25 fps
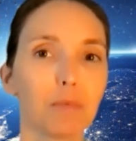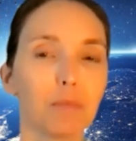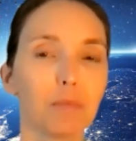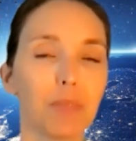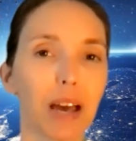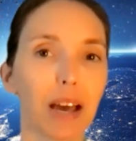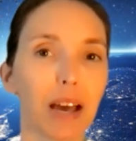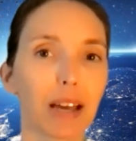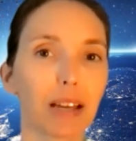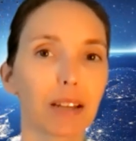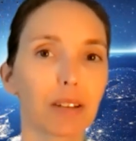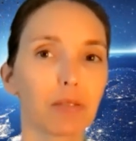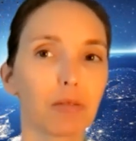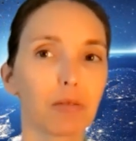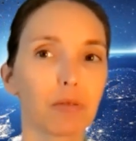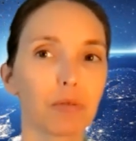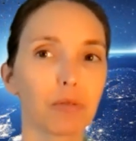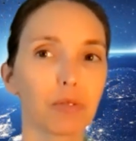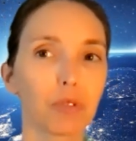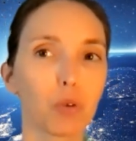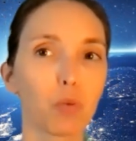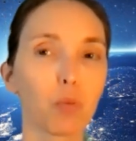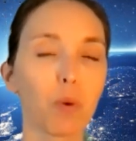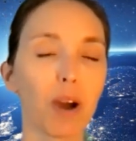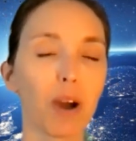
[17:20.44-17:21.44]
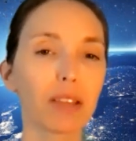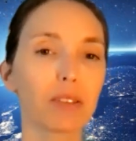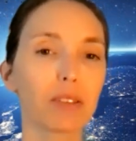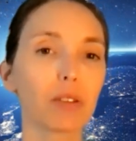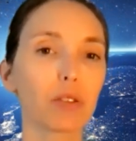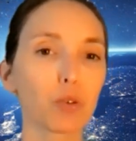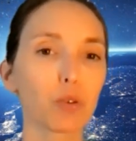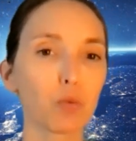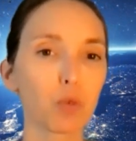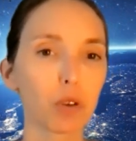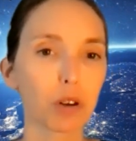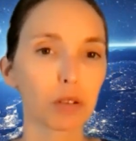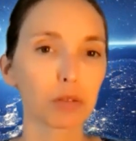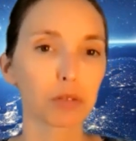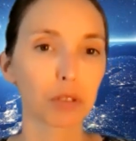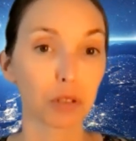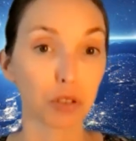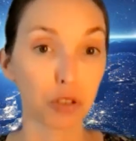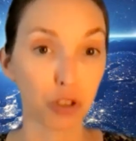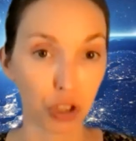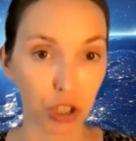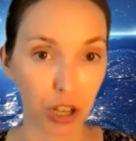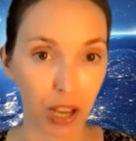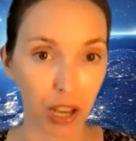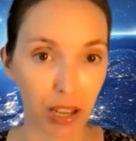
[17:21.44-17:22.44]
that the way that the world
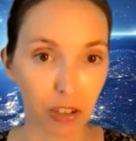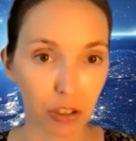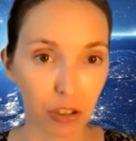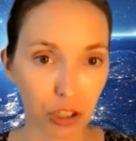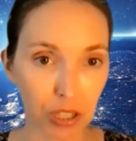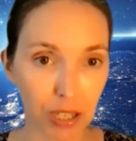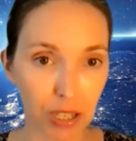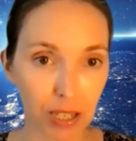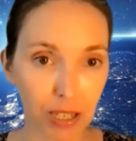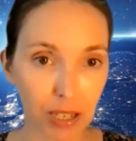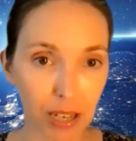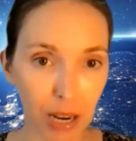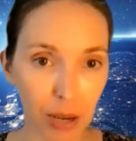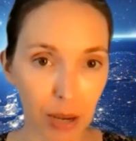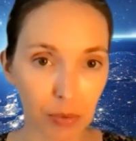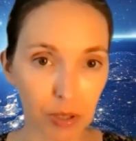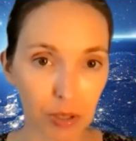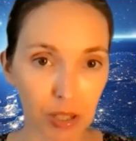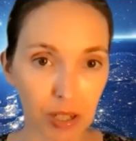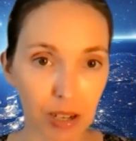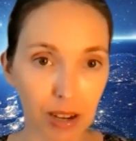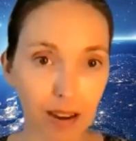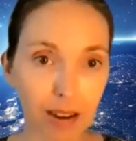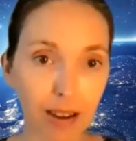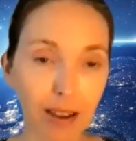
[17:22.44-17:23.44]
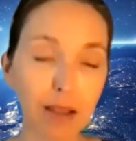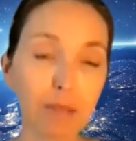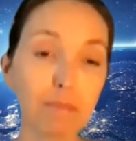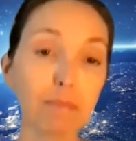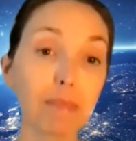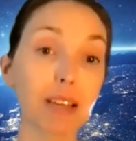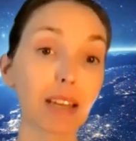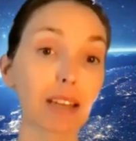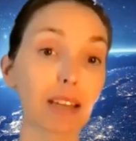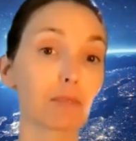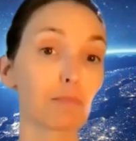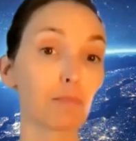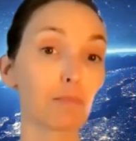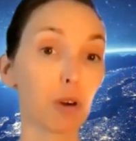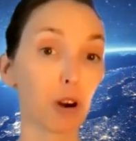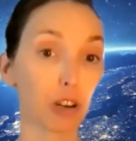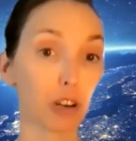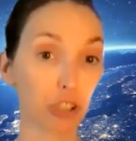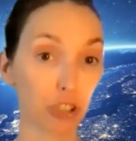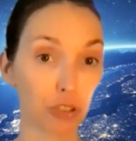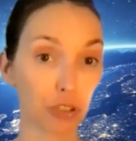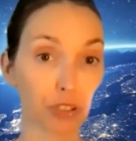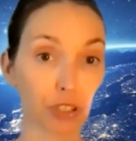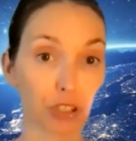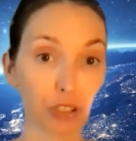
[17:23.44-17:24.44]
is changing at the time, and
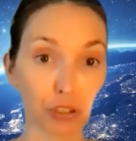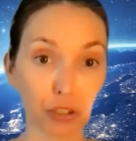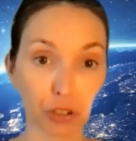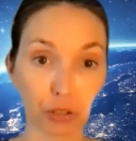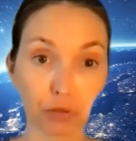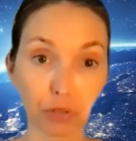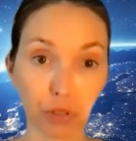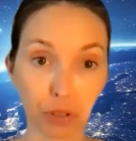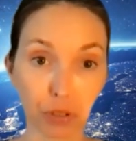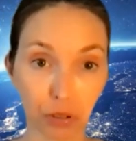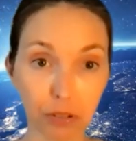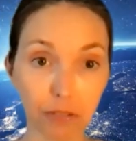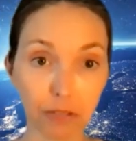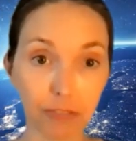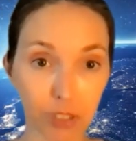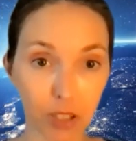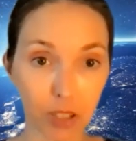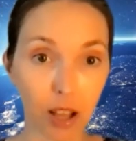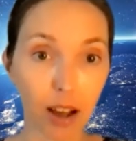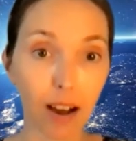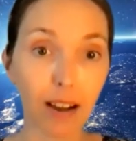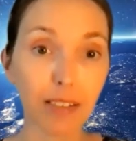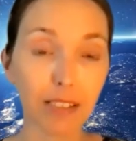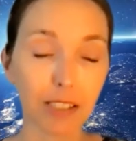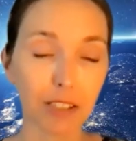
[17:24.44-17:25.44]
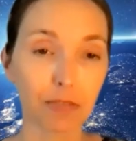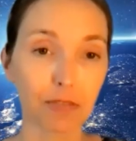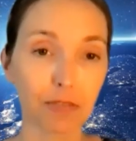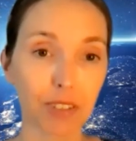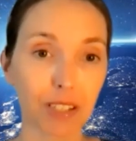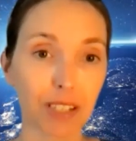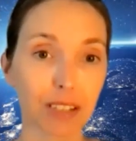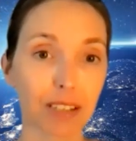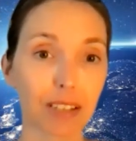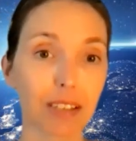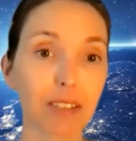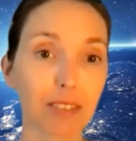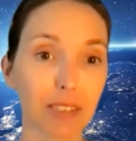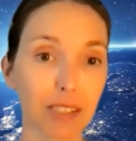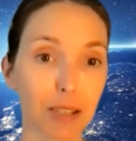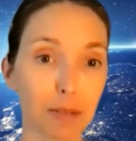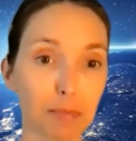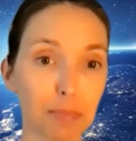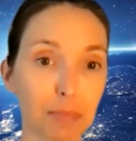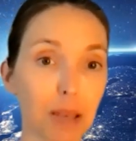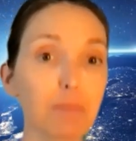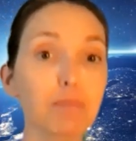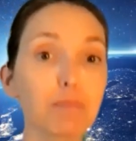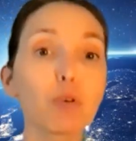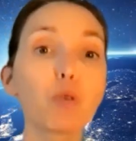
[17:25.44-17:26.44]
partially due to philosophy, is
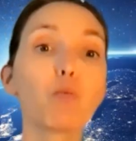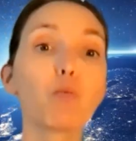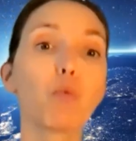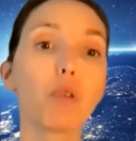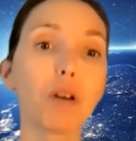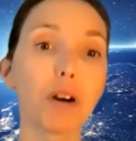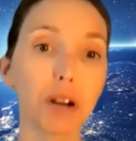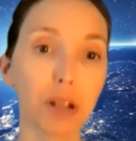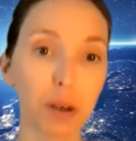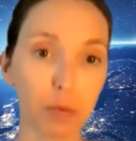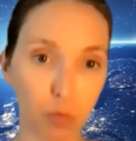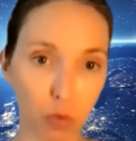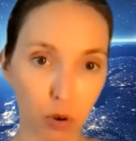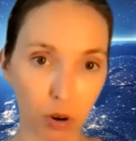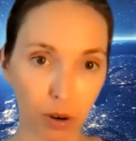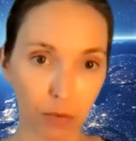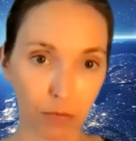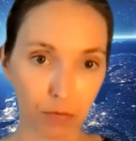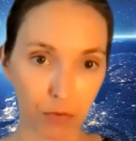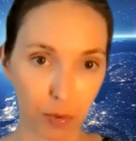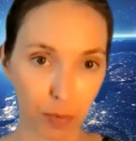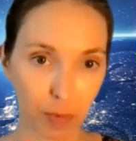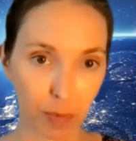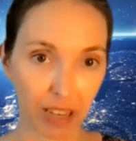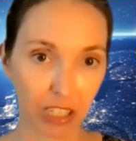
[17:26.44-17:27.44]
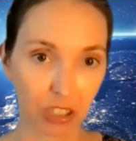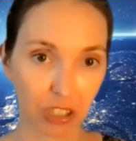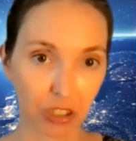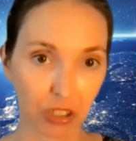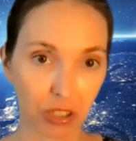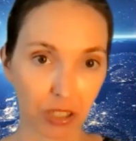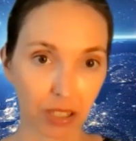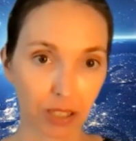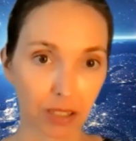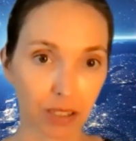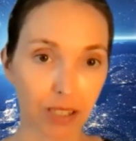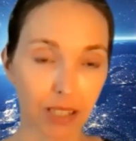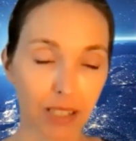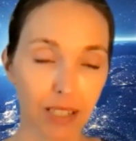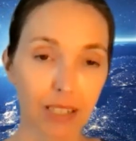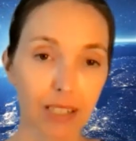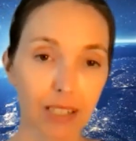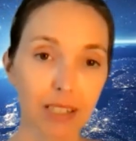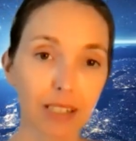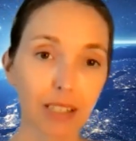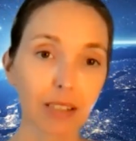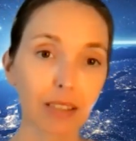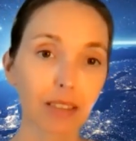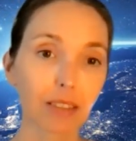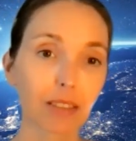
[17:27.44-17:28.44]
that people want more information.
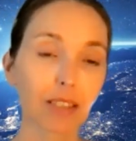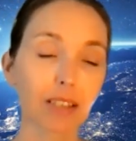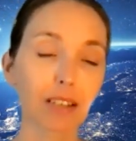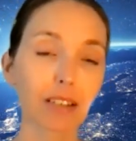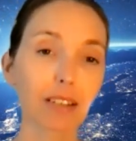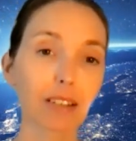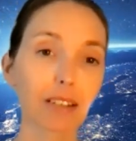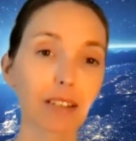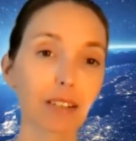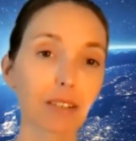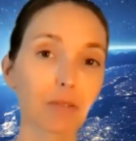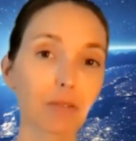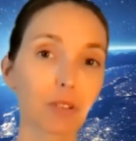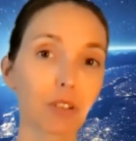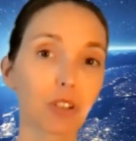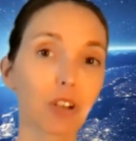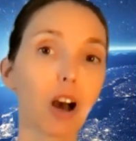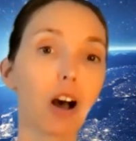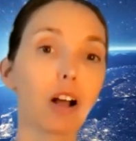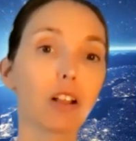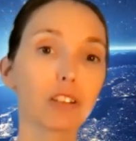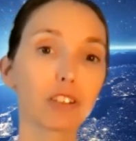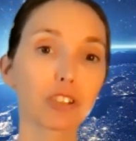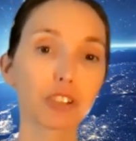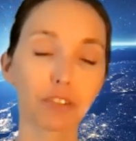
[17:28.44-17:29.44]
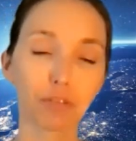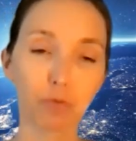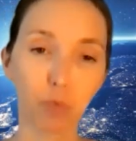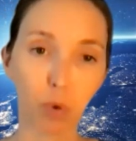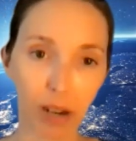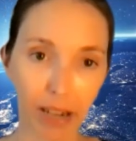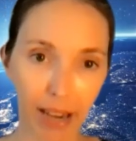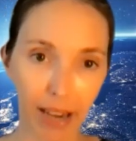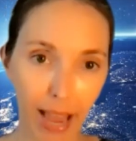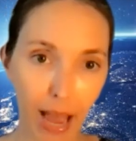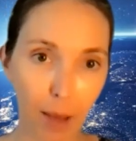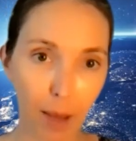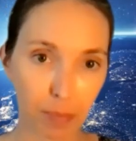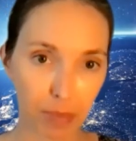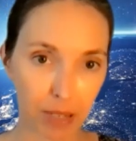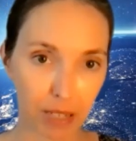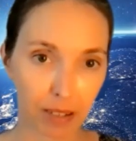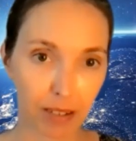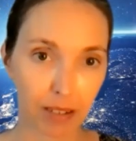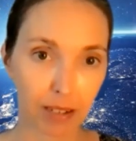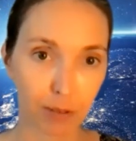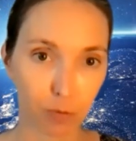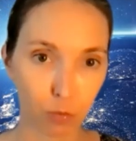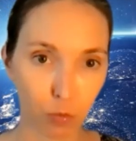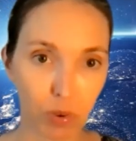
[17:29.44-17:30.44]
The knowledge of what happened
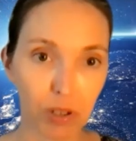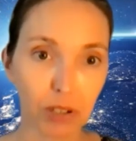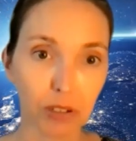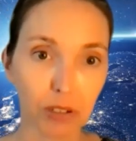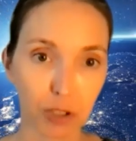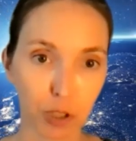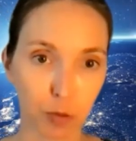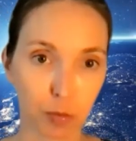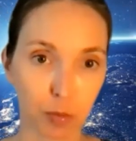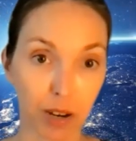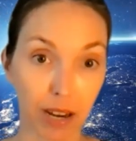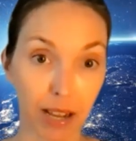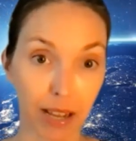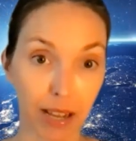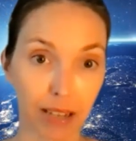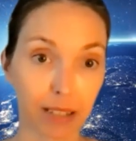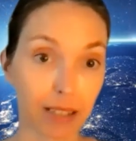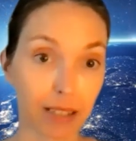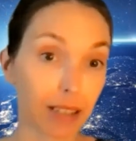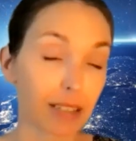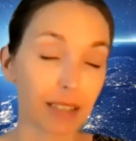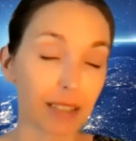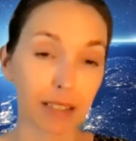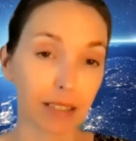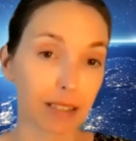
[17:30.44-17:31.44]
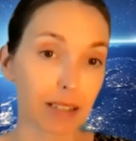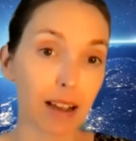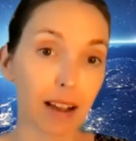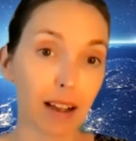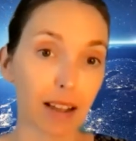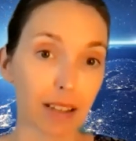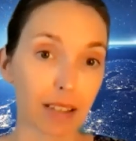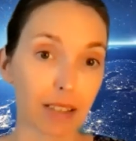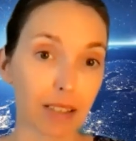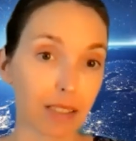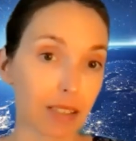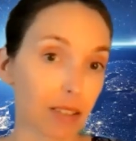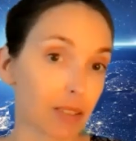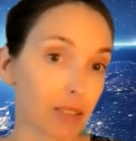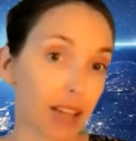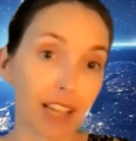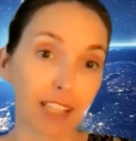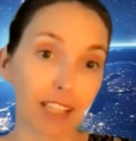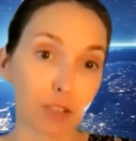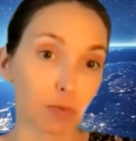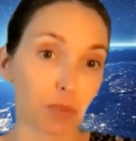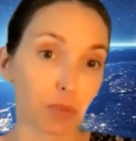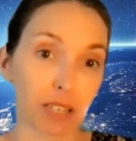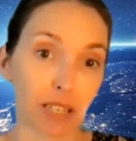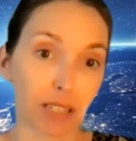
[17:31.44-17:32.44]
to him will spread, and it does, and
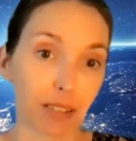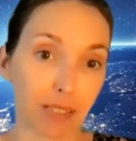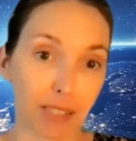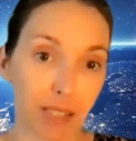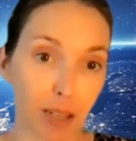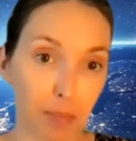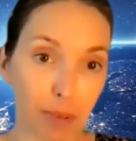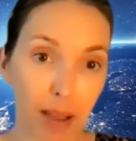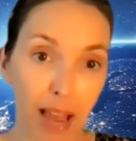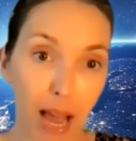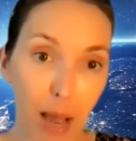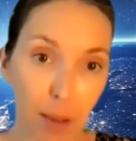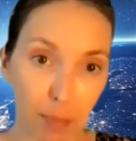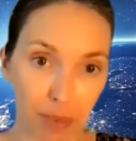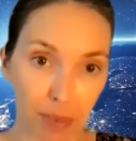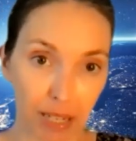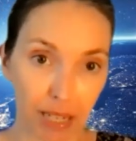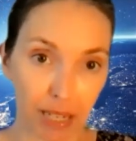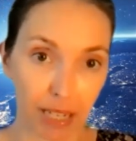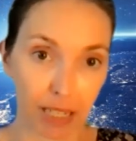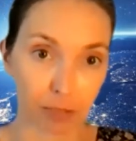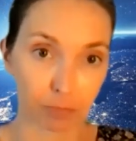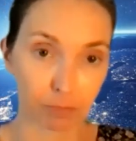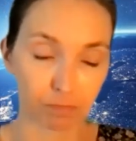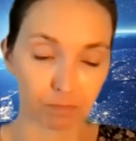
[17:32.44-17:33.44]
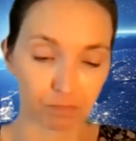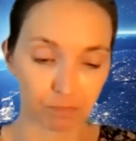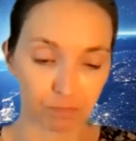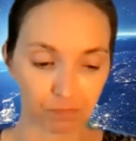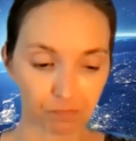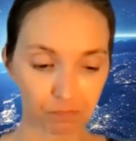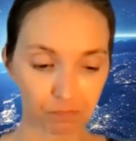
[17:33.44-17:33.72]
that's what ends up happening.